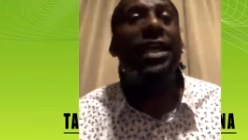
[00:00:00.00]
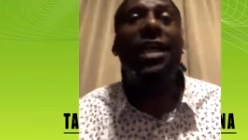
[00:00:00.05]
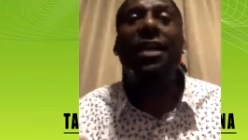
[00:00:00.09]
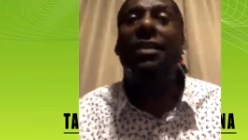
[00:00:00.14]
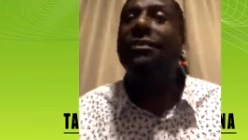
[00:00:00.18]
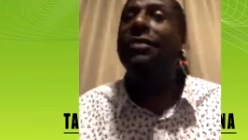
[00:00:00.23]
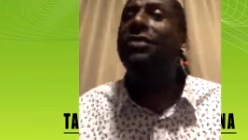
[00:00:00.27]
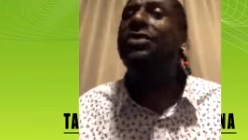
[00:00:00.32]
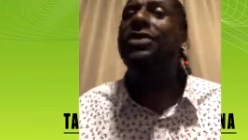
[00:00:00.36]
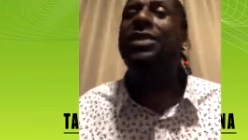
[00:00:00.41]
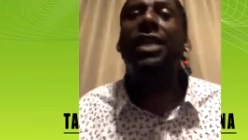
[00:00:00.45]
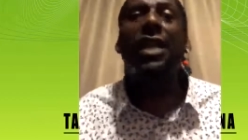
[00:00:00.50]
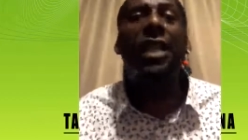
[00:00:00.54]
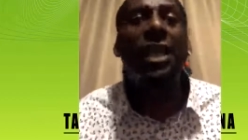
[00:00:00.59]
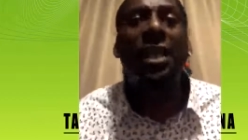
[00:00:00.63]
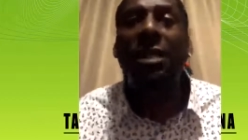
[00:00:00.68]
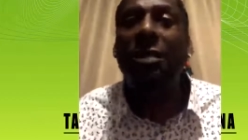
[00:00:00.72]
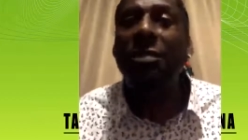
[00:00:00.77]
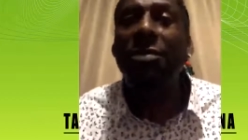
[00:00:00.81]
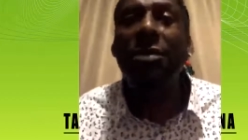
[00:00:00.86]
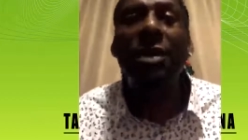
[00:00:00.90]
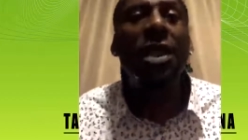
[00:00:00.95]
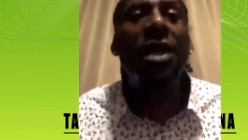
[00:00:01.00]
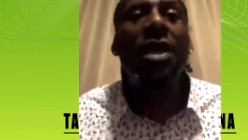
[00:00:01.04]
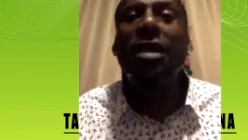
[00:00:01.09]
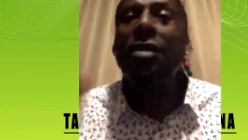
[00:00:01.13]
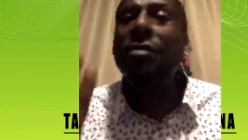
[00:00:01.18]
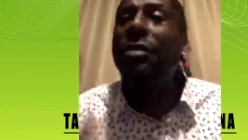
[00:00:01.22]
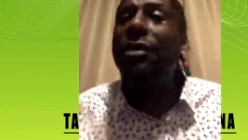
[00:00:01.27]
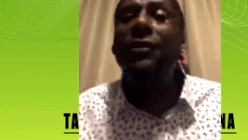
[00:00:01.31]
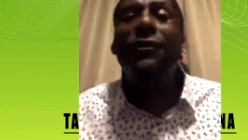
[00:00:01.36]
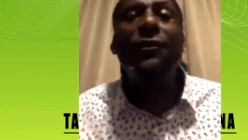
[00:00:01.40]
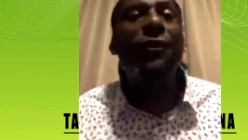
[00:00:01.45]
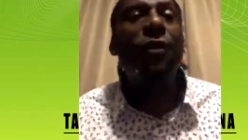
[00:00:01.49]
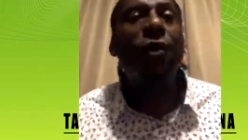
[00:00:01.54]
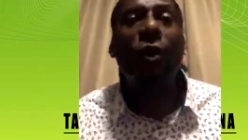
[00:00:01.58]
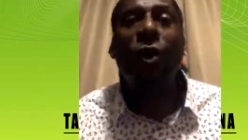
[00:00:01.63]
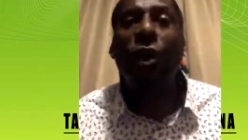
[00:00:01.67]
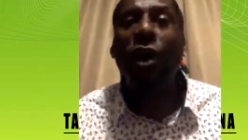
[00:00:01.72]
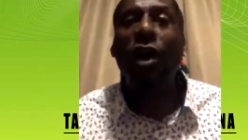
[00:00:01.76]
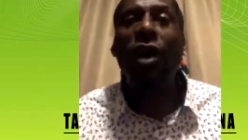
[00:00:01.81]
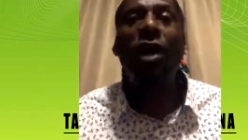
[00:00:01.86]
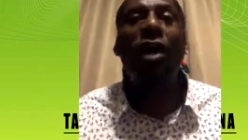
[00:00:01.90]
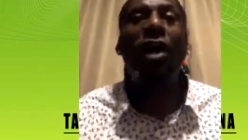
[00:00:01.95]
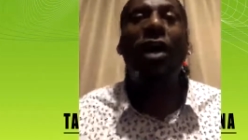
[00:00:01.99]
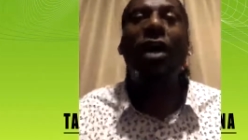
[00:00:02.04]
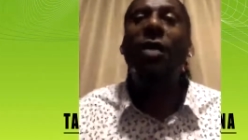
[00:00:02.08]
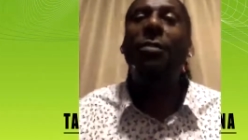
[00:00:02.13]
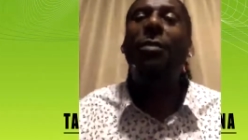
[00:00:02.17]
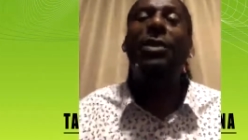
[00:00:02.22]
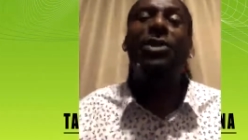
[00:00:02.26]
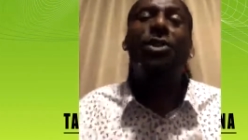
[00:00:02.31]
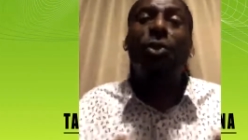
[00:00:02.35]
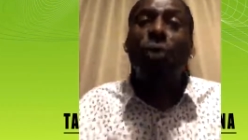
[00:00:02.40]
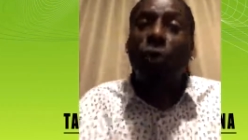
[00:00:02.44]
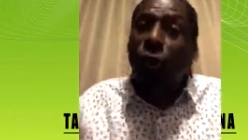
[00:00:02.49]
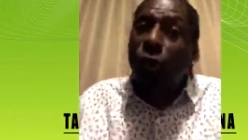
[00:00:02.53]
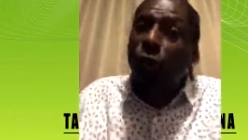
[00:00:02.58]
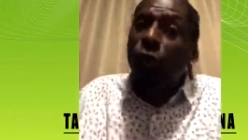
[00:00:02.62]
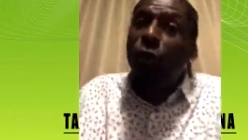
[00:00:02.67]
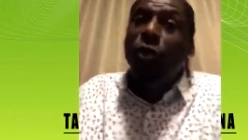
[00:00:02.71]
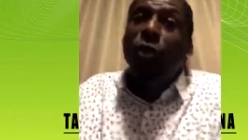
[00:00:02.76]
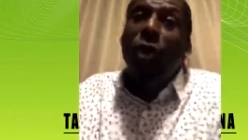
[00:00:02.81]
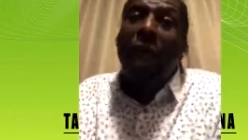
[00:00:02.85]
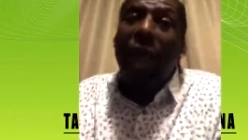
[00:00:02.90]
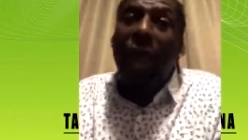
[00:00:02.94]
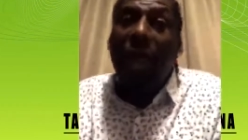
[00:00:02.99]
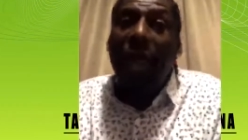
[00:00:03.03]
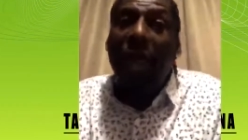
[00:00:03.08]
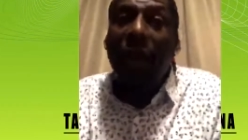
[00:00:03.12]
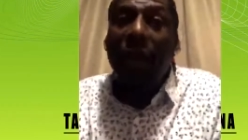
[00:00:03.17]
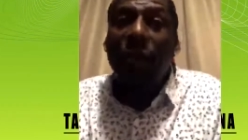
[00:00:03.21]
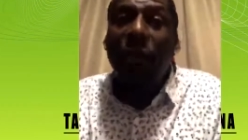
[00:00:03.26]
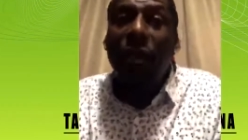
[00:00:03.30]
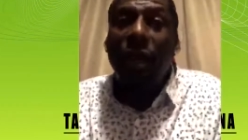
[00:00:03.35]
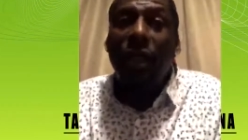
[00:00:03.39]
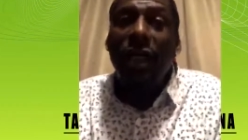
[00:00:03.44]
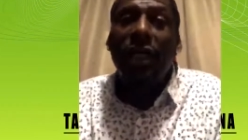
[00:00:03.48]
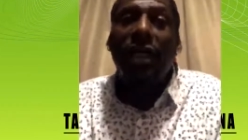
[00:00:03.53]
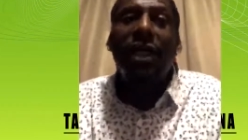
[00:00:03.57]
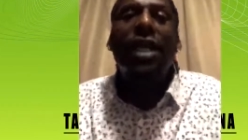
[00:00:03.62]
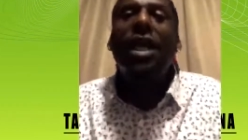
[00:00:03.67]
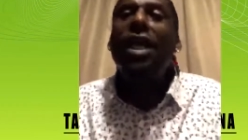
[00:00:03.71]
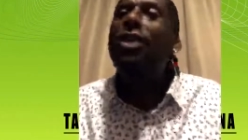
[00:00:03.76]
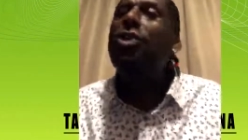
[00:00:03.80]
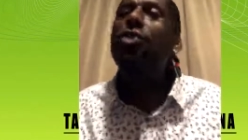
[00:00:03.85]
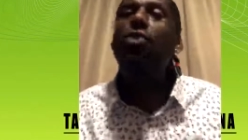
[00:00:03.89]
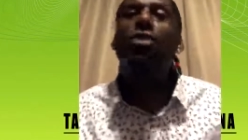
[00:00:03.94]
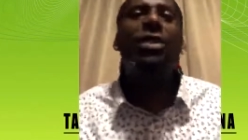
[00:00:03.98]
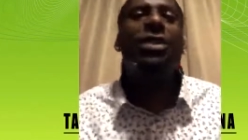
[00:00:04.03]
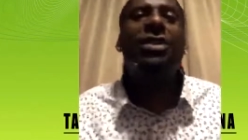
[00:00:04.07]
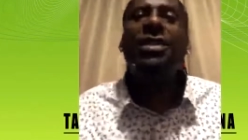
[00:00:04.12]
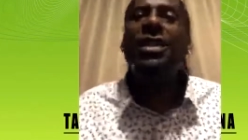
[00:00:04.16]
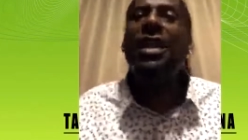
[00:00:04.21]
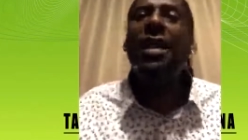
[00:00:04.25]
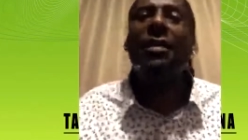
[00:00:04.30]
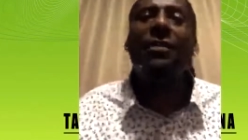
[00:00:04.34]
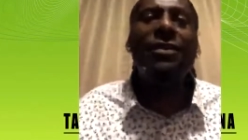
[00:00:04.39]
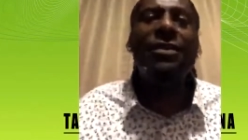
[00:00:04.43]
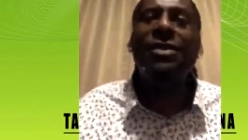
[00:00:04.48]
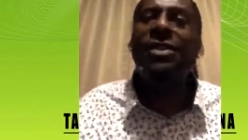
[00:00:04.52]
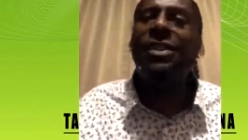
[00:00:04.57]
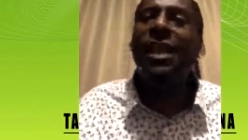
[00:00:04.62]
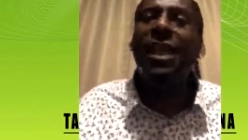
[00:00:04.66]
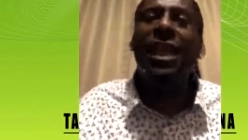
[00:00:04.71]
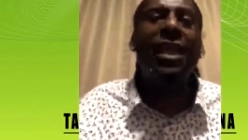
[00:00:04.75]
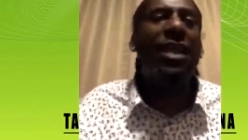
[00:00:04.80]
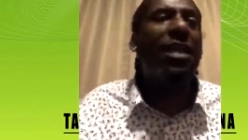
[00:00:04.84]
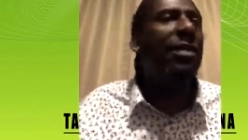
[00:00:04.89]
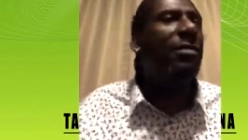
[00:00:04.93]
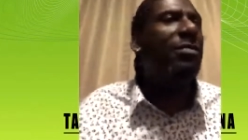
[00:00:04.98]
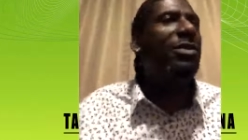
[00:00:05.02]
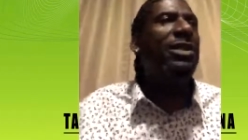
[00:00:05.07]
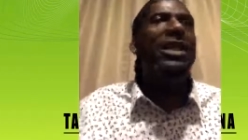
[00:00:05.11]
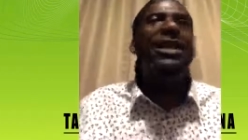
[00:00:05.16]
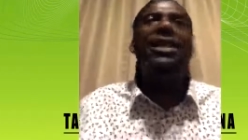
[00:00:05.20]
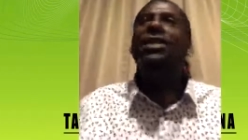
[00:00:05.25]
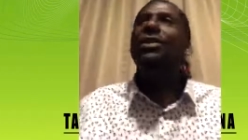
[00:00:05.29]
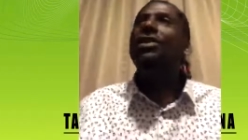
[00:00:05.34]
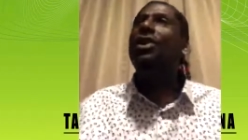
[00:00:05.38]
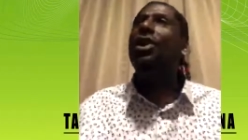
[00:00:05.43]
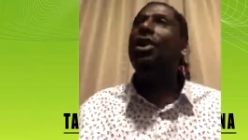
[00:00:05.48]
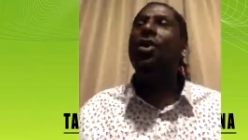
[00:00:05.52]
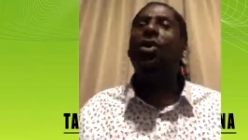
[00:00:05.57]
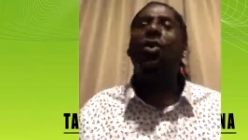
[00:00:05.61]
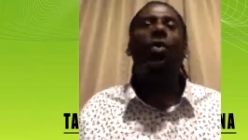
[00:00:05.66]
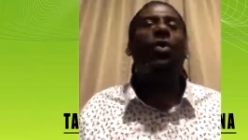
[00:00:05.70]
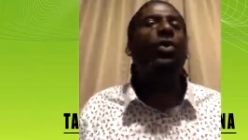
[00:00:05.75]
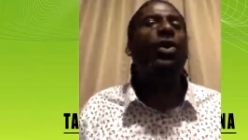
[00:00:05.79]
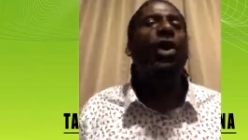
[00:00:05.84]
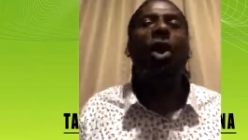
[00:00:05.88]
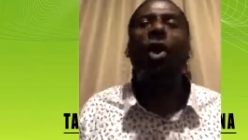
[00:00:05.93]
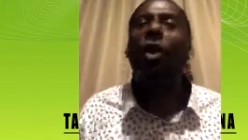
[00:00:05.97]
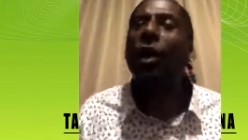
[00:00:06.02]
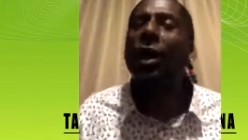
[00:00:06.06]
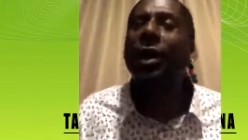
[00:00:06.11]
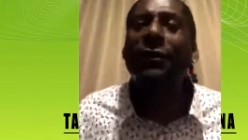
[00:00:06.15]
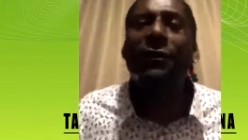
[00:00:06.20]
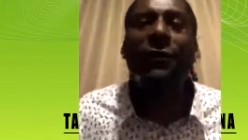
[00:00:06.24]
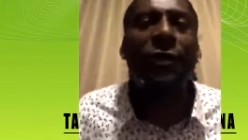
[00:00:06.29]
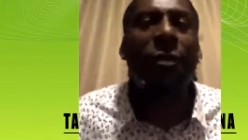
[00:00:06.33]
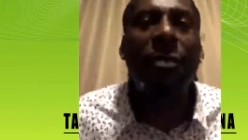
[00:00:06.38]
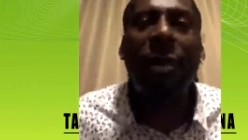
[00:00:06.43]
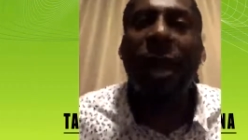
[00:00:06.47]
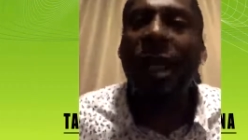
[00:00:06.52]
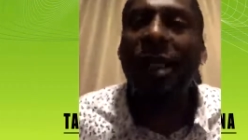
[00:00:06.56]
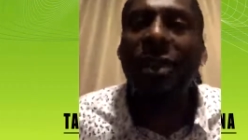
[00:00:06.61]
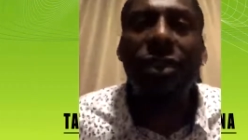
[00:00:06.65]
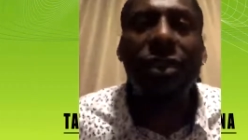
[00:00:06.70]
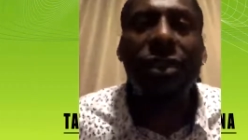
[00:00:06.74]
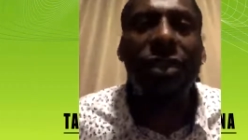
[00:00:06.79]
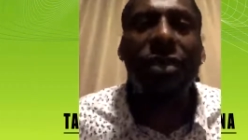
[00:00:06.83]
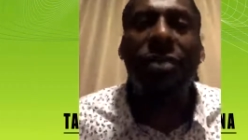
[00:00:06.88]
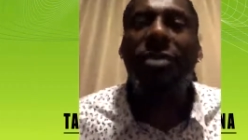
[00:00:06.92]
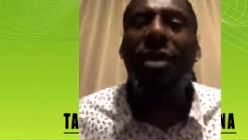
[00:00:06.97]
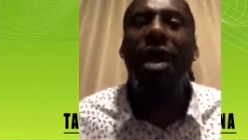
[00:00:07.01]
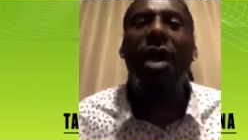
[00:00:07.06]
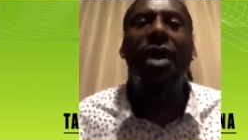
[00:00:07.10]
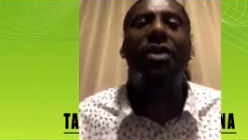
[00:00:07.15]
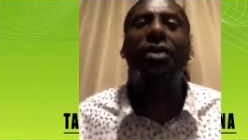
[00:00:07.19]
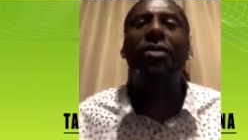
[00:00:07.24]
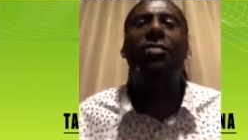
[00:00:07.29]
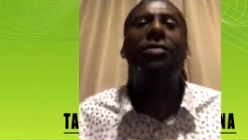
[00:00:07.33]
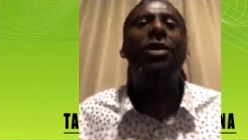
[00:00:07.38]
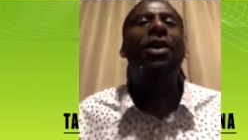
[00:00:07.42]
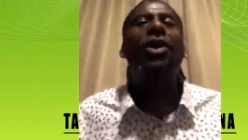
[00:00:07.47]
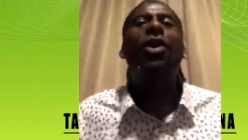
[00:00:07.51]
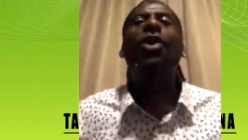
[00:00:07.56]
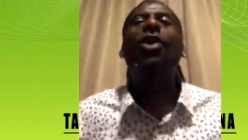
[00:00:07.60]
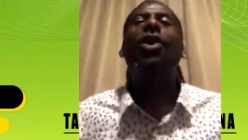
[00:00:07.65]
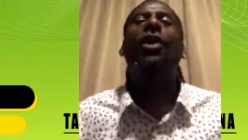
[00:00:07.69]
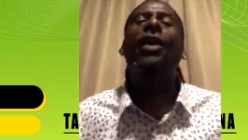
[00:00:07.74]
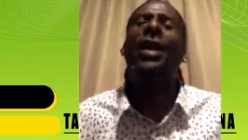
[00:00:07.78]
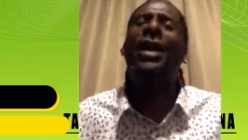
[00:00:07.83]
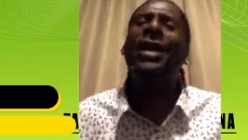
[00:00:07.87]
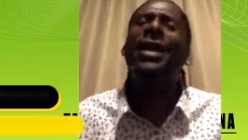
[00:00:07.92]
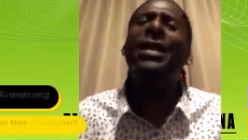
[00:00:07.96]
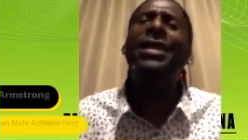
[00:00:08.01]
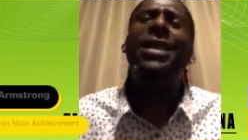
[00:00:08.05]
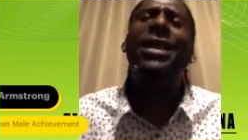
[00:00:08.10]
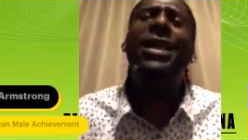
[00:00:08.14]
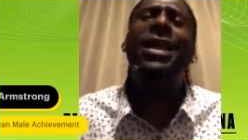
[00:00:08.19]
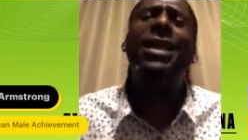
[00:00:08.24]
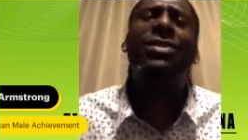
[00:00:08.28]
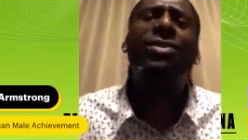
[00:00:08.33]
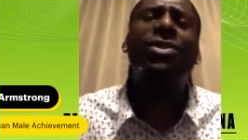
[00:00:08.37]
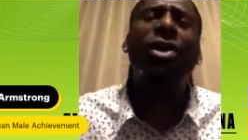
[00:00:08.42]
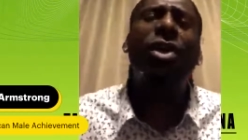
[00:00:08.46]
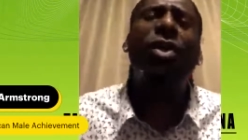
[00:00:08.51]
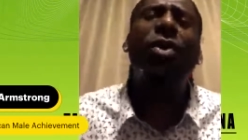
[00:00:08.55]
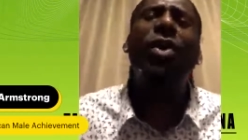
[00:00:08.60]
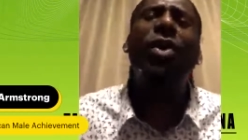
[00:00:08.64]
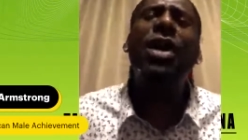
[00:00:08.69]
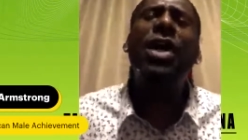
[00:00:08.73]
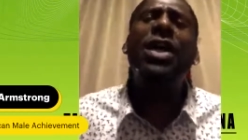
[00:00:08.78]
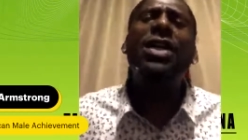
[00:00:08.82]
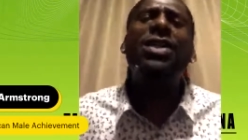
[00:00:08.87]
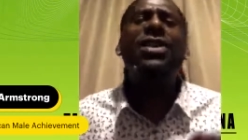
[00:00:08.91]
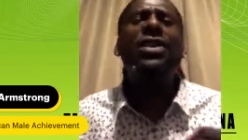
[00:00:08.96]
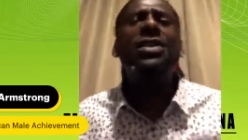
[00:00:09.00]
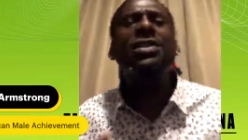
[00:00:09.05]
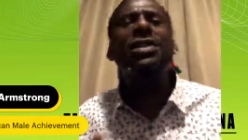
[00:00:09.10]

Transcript: never seen him before, but you knew you had one. You just never seen him, didn't know no information about him or anything. So just